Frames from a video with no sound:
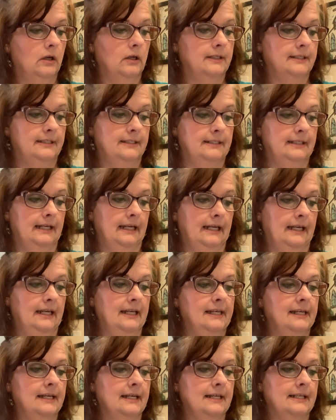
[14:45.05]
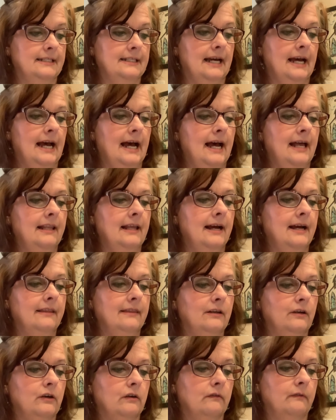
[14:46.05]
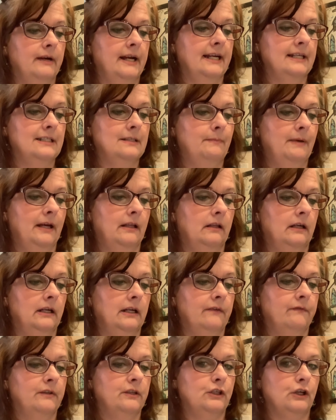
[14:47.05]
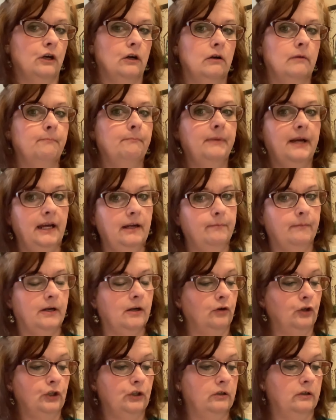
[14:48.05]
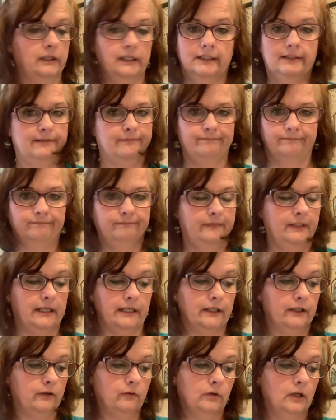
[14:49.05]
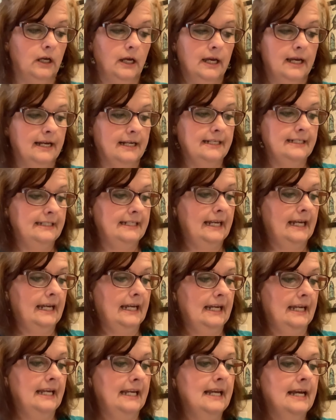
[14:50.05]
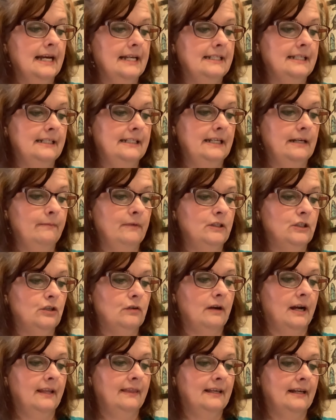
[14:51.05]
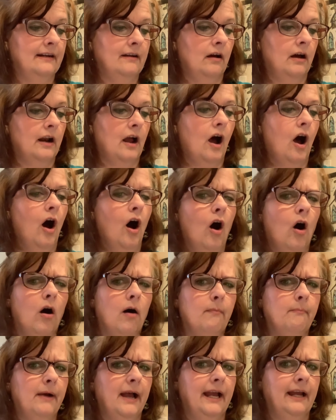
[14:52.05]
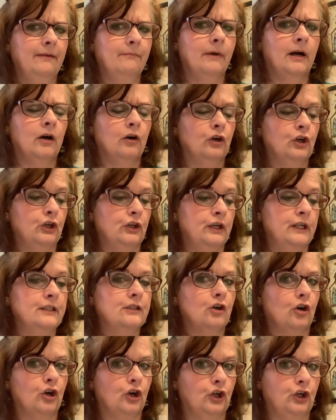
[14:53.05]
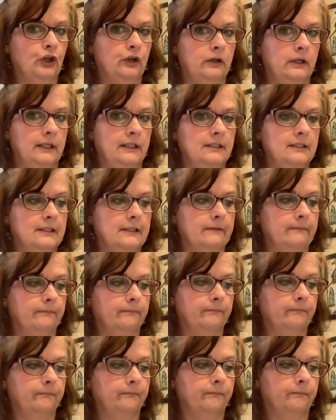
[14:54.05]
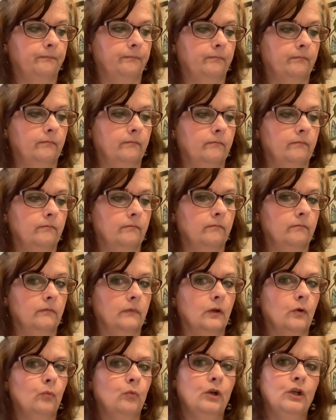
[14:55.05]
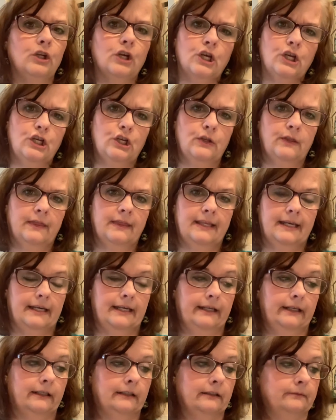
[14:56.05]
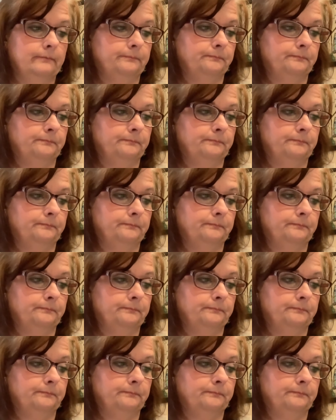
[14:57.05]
C, to highlight the correct spelling of the term paintball guns? No. D, to demonstrate that not all paintball guns are guns? What do you think?